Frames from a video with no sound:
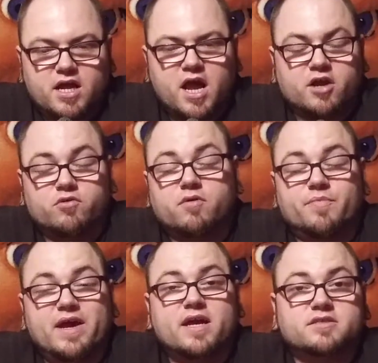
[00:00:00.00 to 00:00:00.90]
I grew a
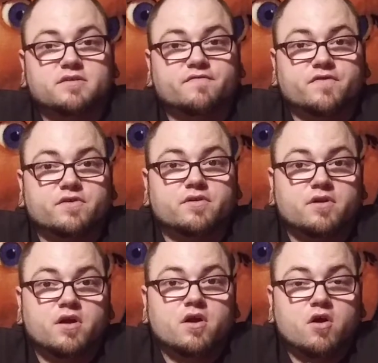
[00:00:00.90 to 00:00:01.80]
passion for
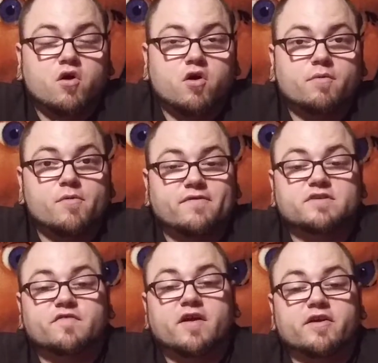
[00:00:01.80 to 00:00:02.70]
horror movies
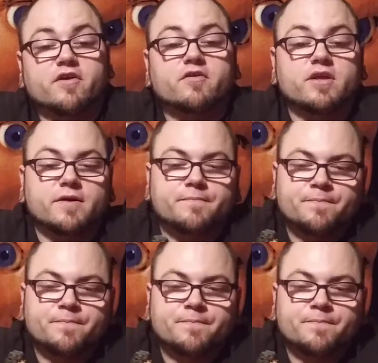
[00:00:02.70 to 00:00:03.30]
very early.